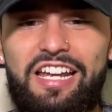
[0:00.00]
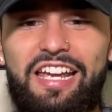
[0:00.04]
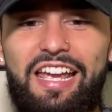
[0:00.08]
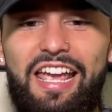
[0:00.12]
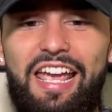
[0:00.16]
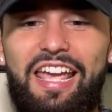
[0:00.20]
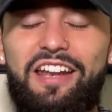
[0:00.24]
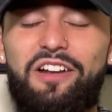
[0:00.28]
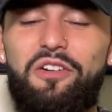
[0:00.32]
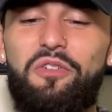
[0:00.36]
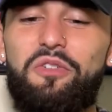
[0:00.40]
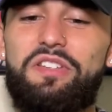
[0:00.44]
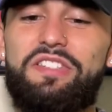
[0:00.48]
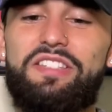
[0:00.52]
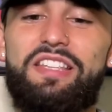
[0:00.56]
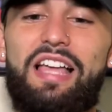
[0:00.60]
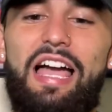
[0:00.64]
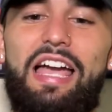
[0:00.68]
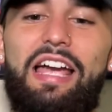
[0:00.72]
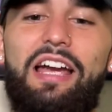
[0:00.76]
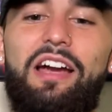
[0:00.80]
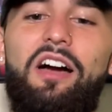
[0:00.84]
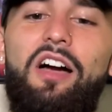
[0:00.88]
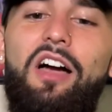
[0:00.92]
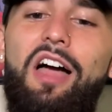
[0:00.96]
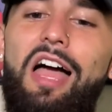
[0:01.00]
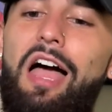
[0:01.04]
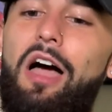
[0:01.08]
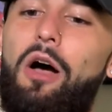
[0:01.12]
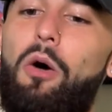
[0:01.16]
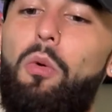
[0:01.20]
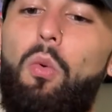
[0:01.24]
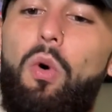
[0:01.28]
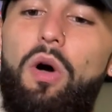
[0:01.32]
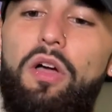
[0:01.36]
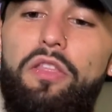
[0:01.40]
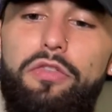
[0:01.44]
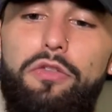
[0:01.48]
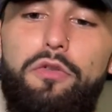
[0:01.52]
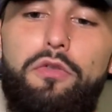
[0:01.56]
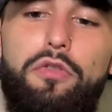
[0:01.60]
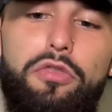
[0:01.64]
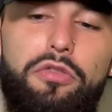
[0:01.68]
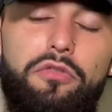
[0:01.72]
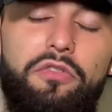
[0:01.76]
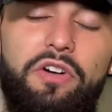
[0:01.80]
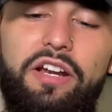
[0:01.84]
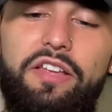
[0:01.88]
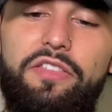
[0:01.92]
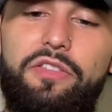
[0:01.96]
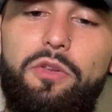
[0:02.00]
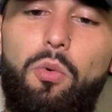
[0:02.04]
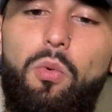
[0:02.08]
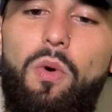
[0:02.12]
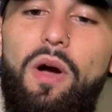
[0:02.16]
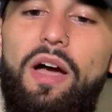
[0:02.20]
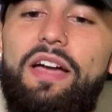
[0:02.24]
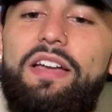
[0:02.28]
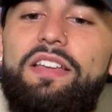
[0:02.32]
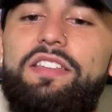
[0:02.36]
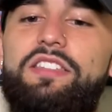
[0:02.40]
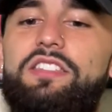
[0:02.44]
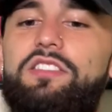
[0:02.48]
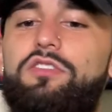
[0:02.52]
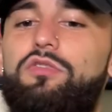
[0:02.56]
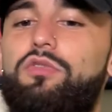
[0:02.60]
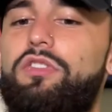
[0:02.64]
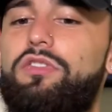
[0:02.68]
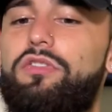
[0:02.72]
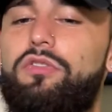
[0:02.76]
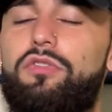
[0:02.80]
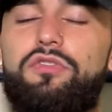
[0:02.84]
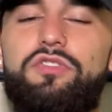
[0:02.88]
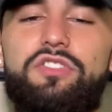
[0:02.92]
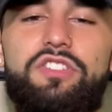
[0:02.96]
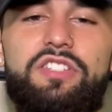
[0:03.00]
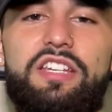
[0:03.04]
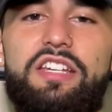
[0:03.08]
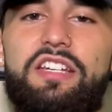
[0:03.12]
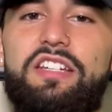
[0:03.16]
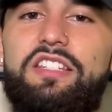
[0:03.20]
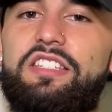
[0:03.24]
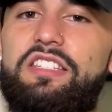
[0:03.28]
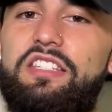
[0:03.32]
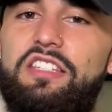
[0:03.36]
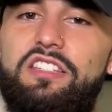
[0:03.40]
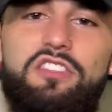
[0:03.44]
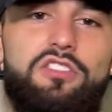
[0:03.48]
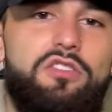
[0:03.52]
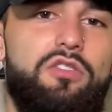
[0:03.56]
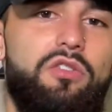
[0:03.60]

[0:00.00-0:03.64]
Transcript: And it was like 1 through 3 in the West, 3 through 6, 6 through